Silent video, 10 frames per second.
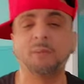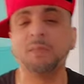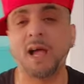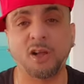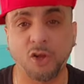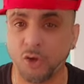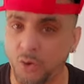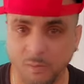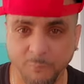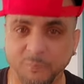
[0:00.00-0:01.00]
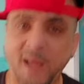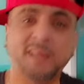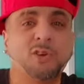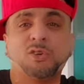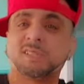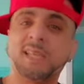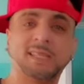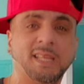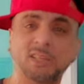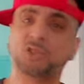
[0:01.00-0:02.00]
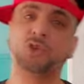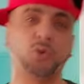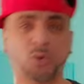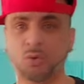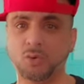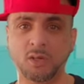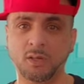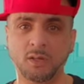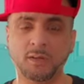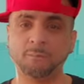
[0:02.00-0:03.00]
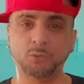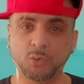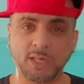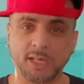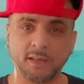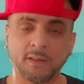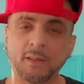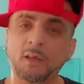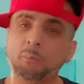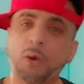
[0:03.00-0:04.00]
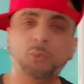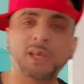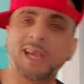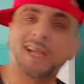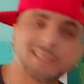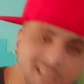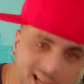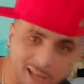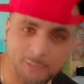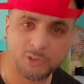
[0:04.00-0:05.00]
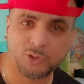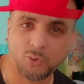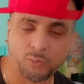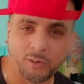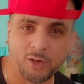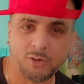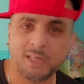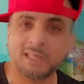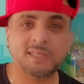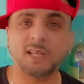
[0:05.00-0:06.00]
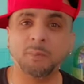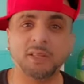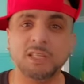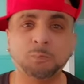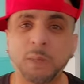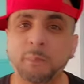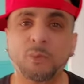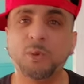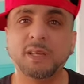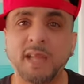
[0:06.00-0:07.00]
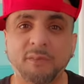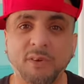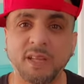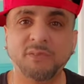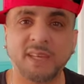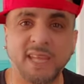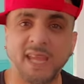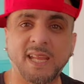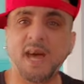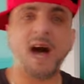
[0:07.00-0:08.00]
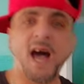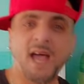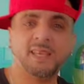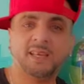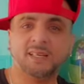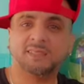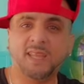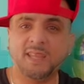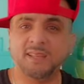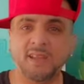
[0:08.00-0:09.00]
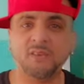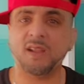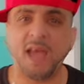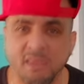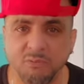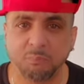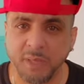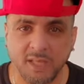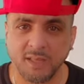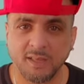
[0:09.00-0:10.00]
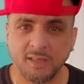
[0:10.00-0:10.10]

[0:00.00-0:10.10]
I'm not glorifying it or saying that it's cool. You get it? But we got time to do, bro. Some of these people were never even getting high a day in their life, B.